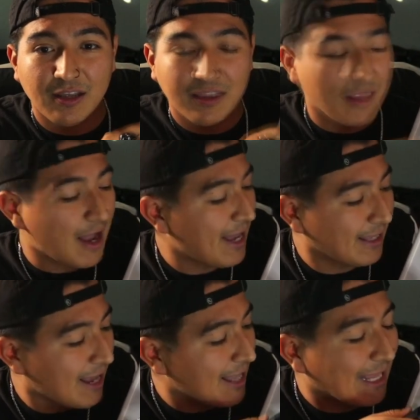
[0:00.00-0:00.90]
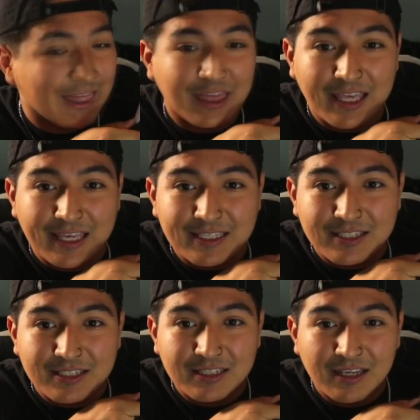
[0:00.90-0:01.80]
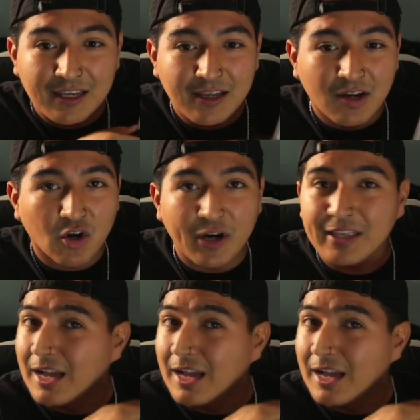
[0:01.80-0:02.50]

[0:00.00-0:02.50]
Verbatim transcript: Not, not like this, all right?